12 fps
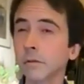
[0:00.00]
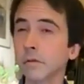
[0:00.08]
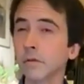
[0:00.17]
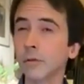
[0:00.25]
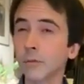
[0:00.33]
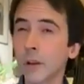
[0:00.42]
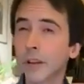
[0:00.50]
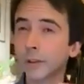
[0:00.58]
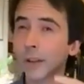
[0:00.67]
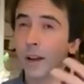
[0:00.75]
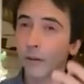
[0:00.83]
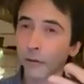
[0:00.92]
So we are
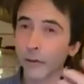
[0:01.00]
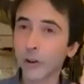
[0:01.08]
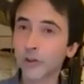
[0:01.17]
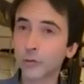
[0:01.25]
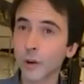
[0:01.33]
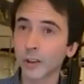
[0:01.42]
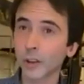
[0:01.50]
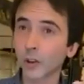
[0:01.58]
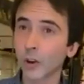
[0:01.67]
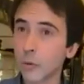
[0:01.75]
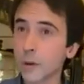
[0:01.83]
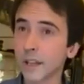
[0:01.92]
not
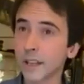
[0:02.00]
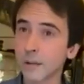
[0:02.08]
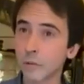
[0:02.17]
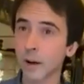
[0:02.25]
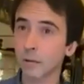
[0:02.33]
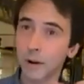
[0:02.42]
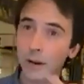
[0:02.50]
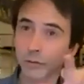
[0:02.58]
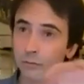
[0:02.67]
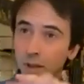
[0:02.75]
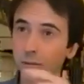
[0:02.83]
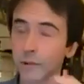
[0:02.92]
going anywhere, right?
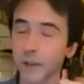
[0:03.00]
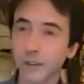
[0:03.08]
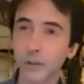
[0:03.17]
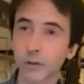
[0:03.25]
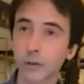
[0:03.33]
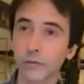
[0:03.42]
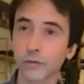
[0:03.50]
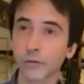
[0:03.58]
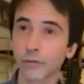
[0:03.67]
We are sort of,